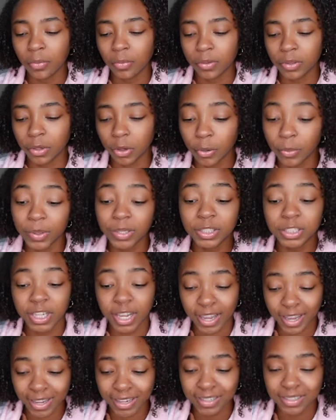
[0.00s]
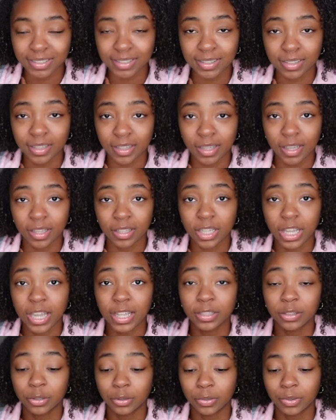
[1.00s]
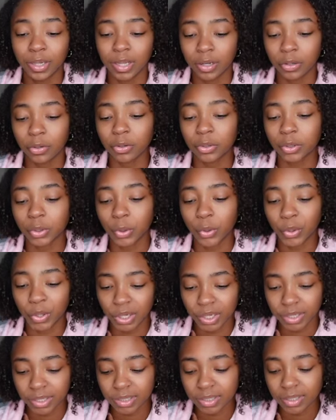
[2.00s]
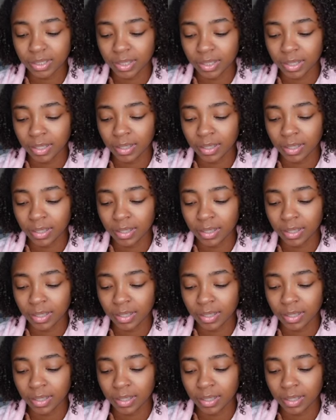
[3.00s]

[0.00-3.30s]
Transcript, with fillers: with a whole bunch of A's and two underscores.